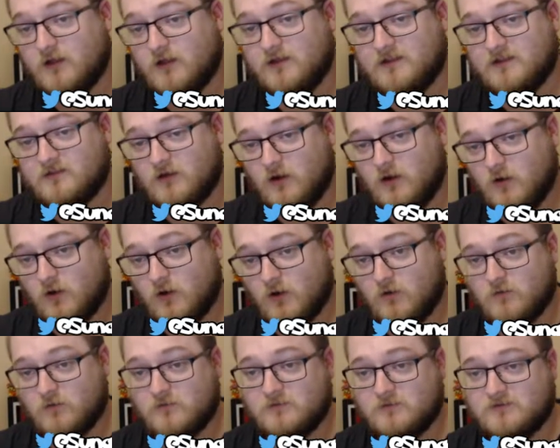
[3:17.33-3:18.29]
that's a
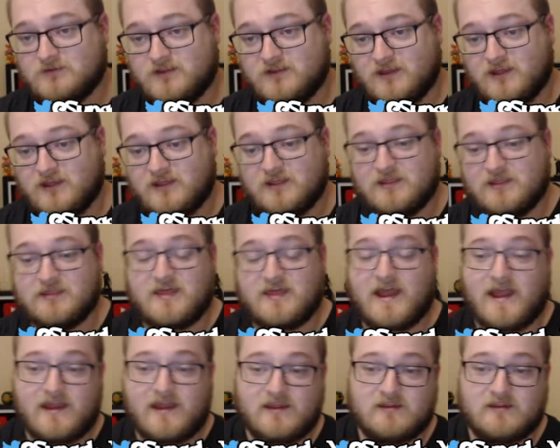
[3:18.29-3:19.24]
ho-oh.
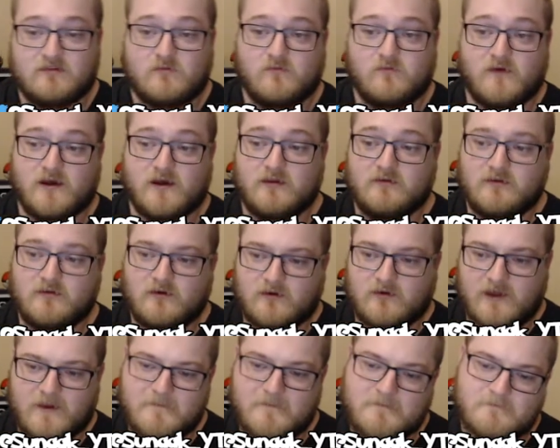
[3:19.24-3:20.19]
That is fun.
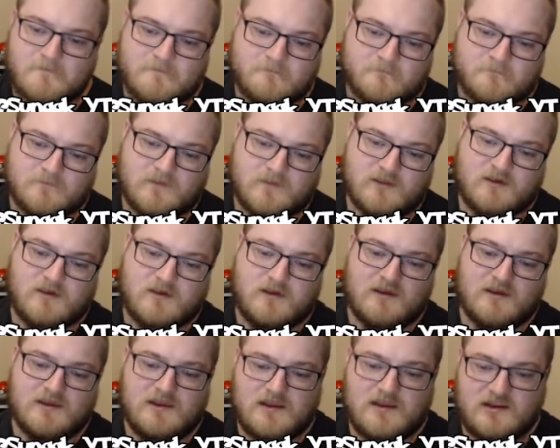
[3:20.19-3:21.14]
Okay.
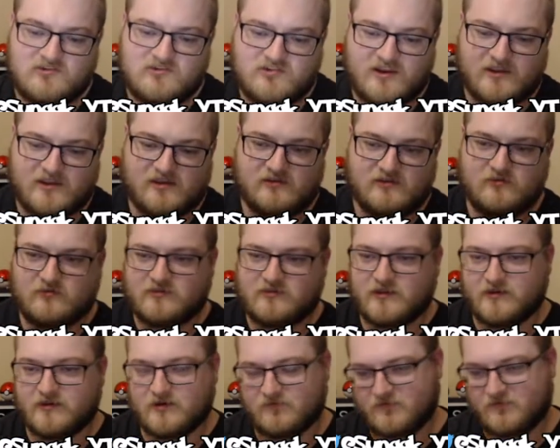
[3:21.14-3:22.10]
EJ can use
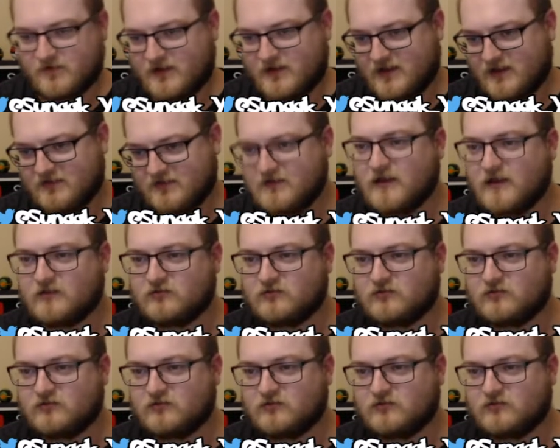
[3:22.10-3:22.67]
thunder for that. That's not